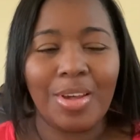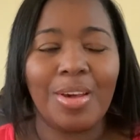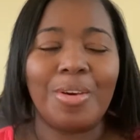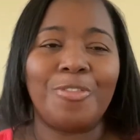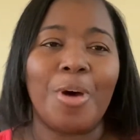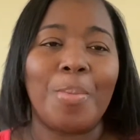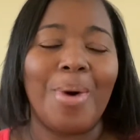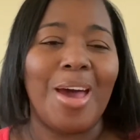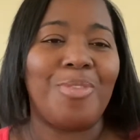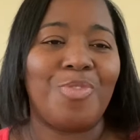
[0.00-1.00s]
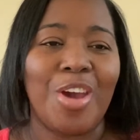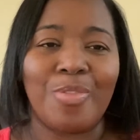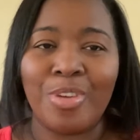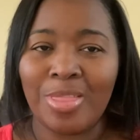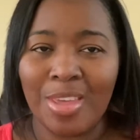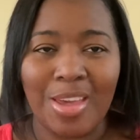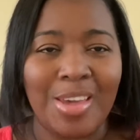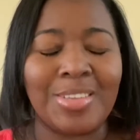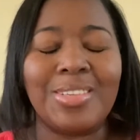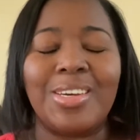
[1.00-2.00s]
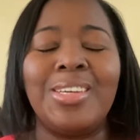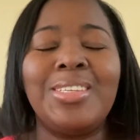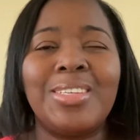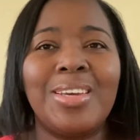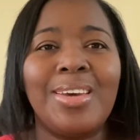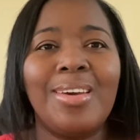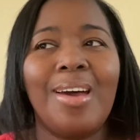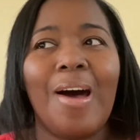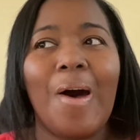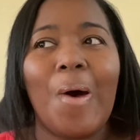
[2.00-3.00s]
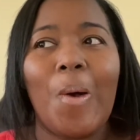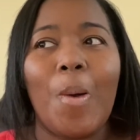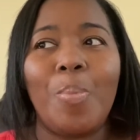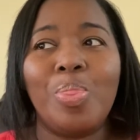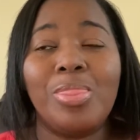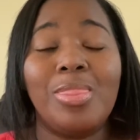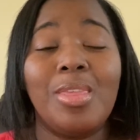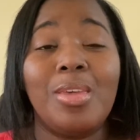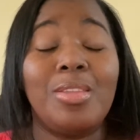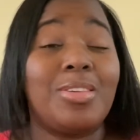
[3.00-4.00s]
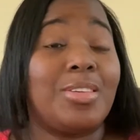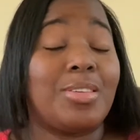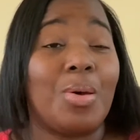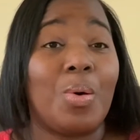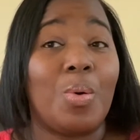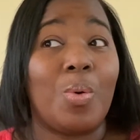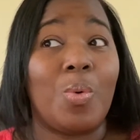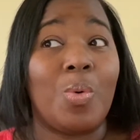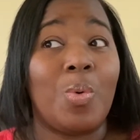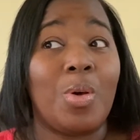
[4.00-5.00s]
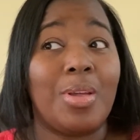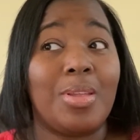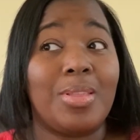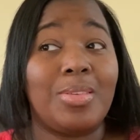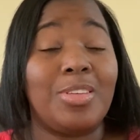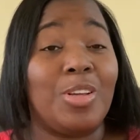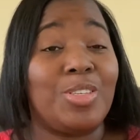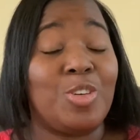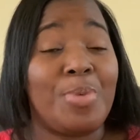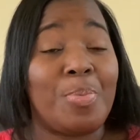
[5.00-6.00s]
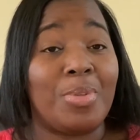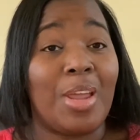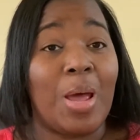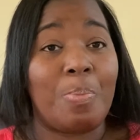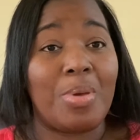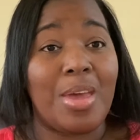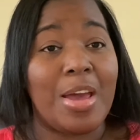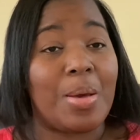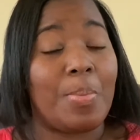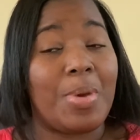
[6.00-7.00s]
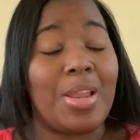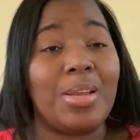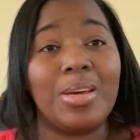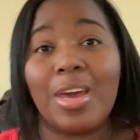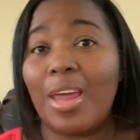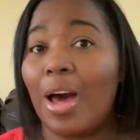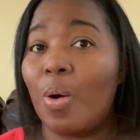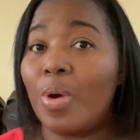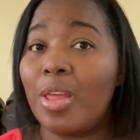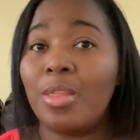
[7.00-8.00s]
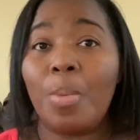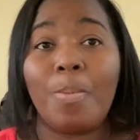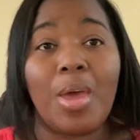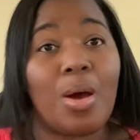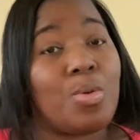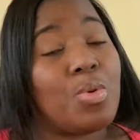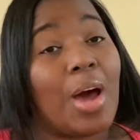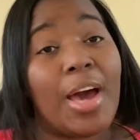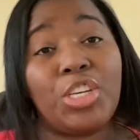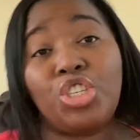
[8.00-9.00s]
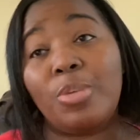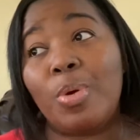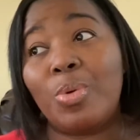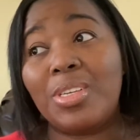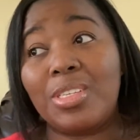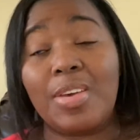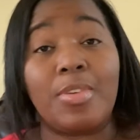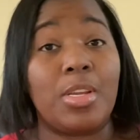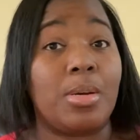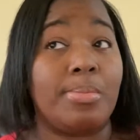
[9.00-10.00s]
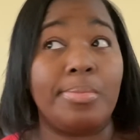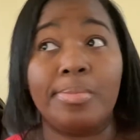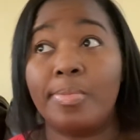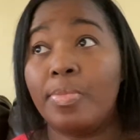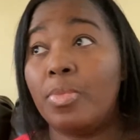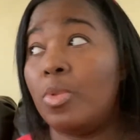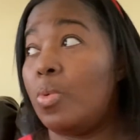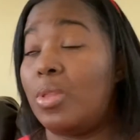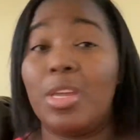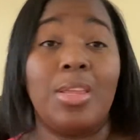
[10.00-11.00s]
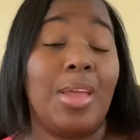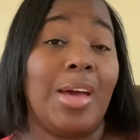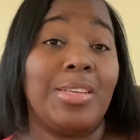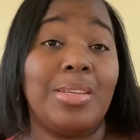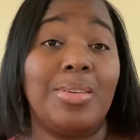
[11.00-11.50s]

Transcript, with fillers: from my favorite things list. Um, so to the two people that I picked, be looking out in the mail. You guys should be receiving them in the next